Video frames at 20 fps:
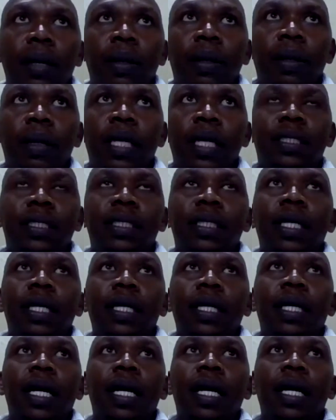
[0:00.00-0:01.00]
let's
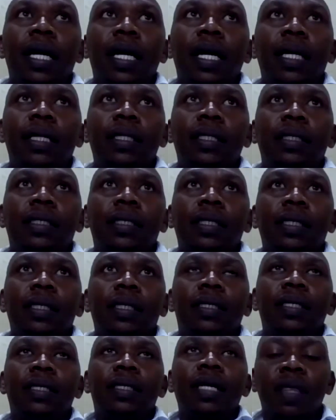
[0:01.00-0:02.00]
say, it's
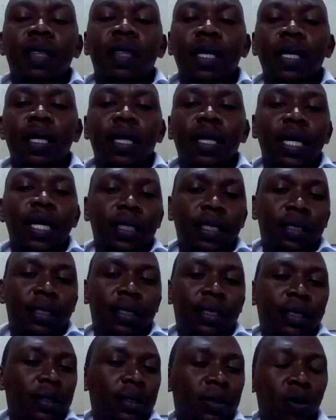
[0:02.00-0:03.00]
something that
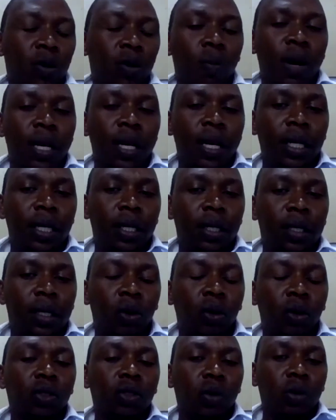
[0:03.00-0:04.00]
is normally
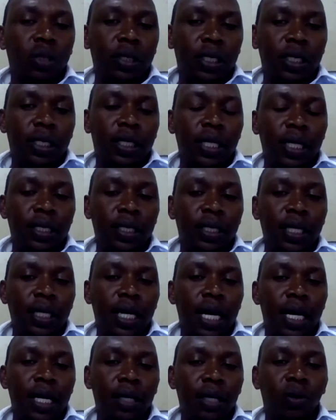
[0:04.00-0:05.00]
not consistent
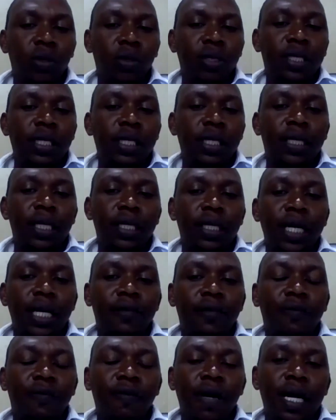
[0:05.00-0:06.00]

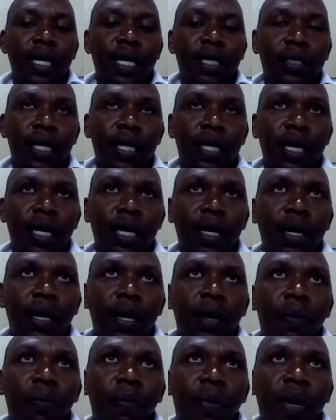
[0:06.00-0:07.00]
as far as
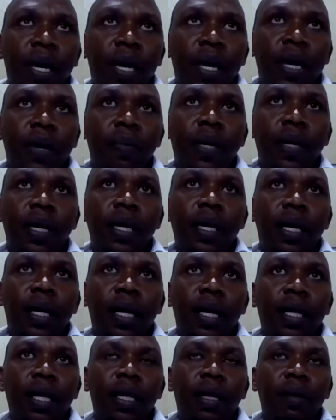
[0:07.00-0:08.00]
maybe
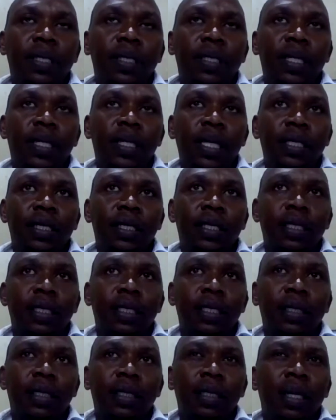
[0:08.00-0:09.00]
the business,
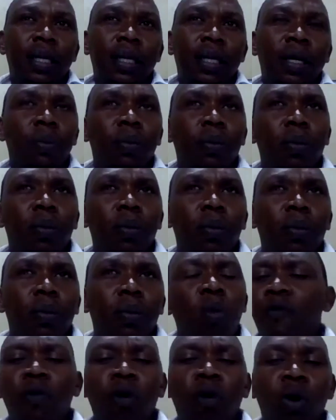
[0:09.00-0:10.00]

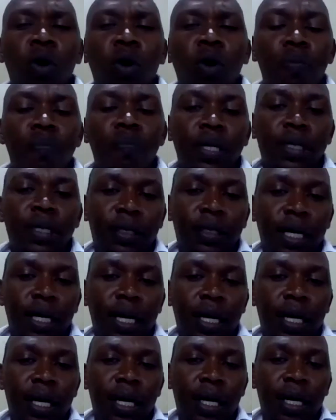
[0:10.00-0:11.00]
more on
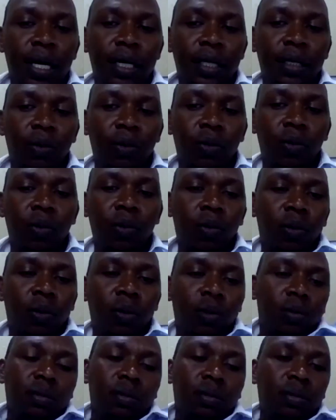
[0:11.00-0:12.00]
hobbies.
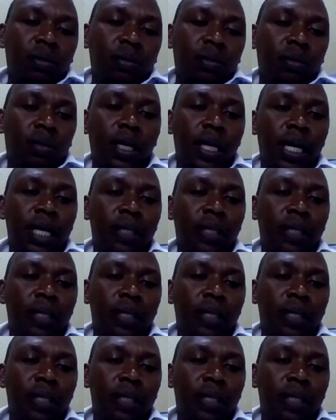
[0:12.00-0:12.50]
Yeah,